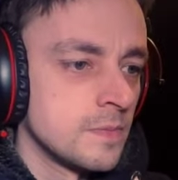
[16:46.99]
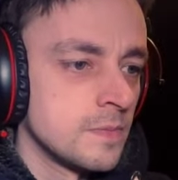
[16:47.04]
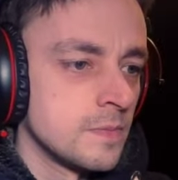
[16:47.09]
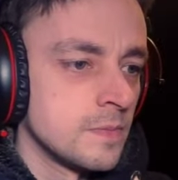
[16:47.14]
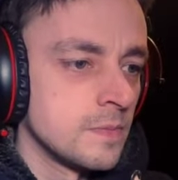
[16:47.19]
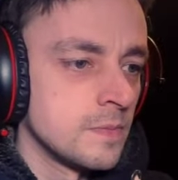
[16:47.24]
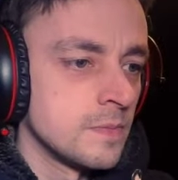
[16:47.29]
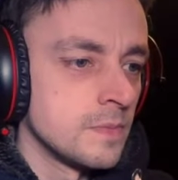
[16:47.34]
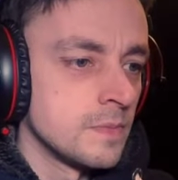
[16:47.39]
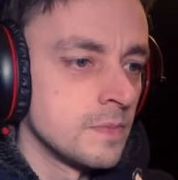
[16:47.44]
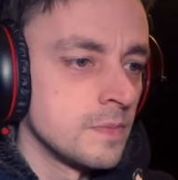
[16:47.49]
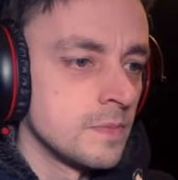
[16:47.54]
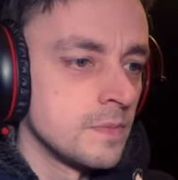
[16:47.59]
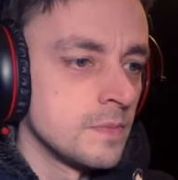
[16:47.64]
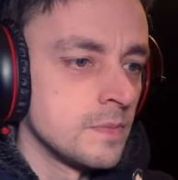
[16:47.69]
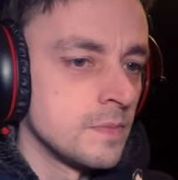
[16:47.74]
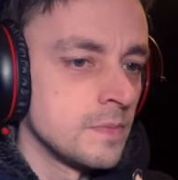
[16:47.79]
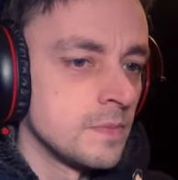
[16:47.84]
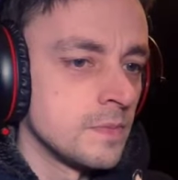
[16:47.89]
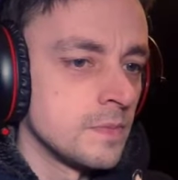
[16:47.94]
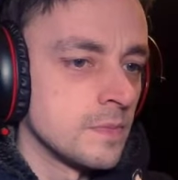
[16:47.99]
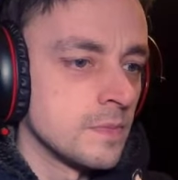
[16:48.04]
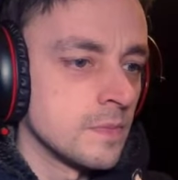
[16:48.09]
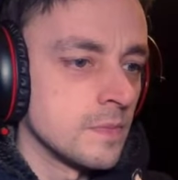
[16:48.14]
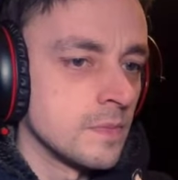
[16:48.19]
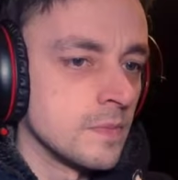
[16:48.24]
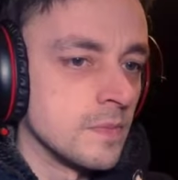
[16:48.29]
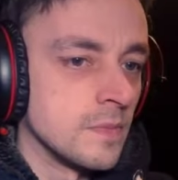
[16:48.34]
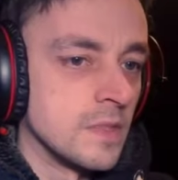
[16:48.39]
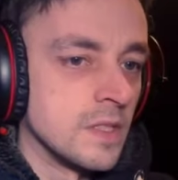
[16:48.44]
them?
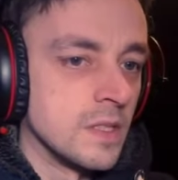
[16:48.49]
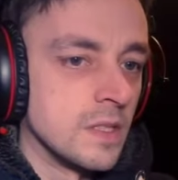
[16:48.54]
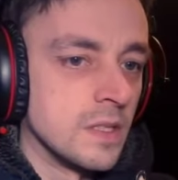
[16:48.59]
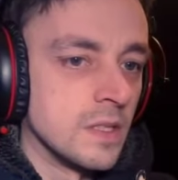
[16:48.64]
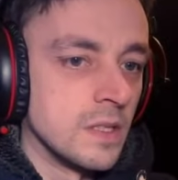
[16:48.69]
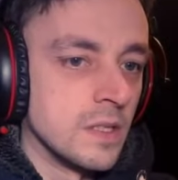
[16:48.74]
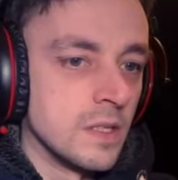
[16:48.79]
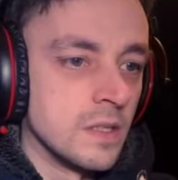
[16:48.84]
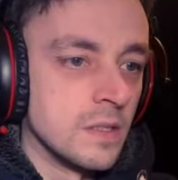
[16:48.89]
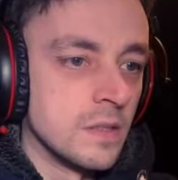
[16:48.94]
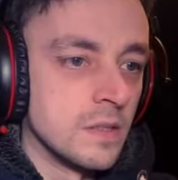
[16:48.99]
Yeah.